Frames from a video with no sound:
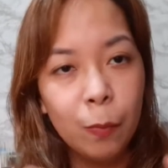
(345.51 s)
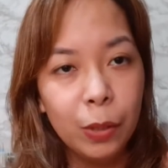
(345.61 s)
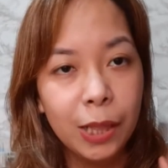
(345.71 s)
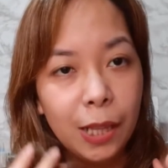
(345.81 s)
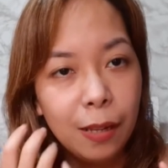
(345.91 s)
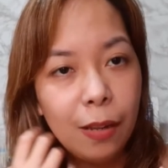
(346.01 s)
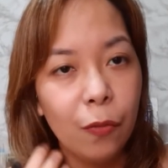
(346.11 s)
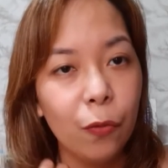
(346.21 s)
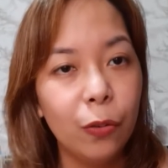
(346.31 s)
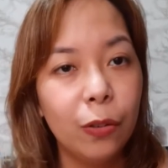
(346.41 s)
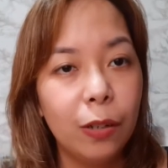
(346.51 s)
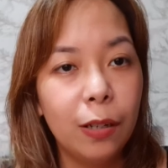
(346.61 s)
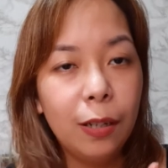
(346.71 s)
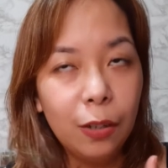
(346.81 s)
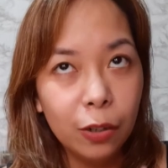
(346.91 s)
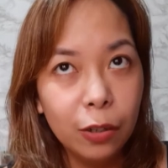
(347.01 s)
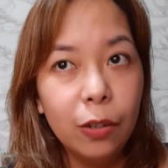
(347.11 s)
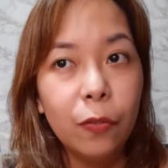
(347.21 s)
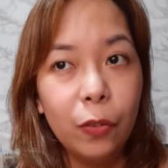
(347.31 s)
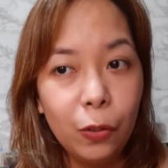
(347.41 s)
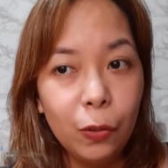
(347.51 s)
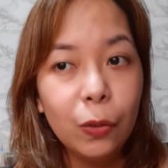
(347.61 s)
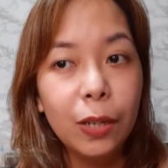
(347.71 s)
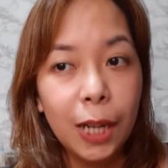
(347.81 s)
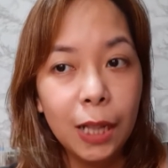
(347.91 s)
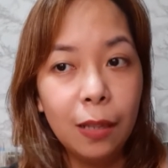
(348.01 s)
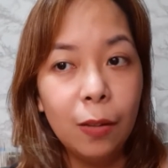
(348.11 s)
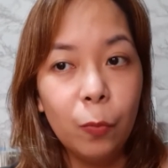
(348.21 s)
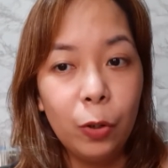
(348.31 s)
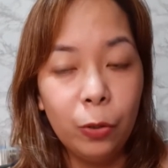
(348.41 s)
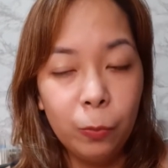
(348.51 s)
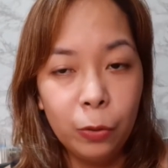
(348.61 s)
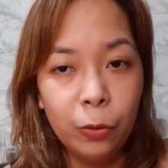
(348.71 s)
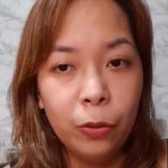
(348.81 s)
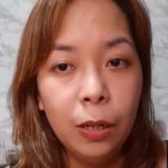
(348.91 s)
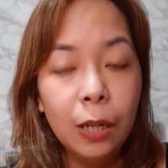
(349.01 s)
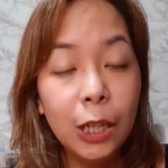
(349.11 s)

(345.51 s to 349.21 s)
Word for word: But if in order for you to get that promo,